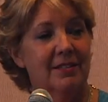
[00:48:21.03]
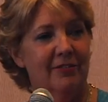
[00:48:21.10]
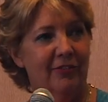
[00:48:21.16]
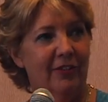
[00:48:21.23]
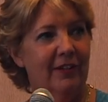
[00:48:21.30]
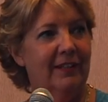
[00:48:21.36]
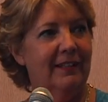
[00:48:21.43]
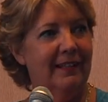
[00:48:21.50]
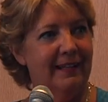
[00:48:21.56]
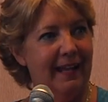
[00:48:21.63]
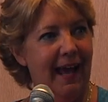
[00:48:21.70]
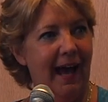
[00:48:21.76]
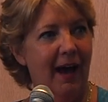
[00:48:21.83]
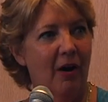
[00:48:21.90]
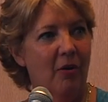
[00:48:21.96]
different
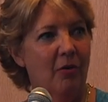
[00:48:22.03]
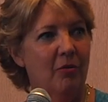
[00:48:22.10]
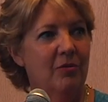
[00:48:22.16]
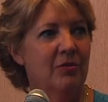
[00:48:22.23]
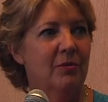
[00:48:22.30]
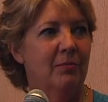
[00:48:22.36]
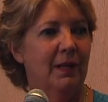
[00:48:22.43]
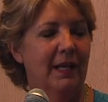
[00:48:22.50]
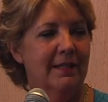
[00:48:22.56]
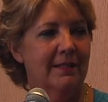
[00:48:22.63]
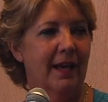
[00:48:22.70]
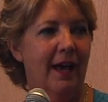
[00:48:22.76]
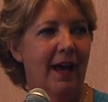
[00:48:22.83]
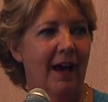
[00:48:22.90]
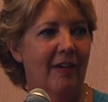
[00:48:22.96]
now
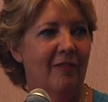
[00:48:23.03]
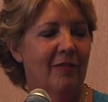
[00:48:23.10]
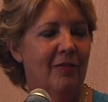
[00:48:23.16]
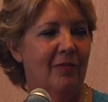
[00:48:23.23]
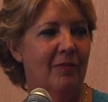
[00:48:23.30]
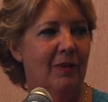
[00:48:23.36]
because I have